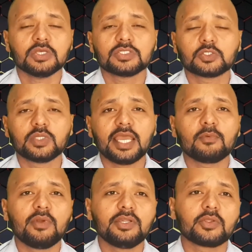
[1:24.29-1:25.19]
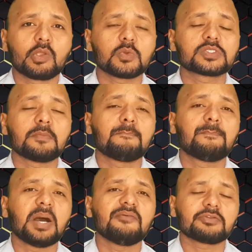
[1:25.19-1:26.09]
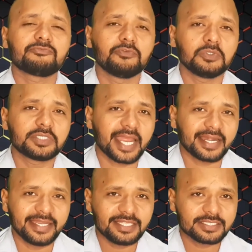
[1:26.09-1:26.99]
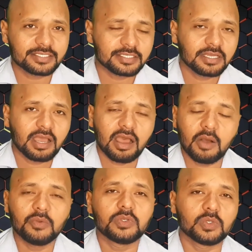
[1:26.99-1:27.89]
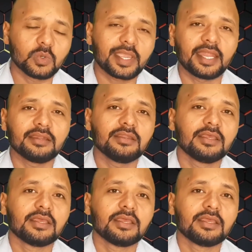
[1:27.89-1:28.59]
So today I'm going to use some powerful techniques how you can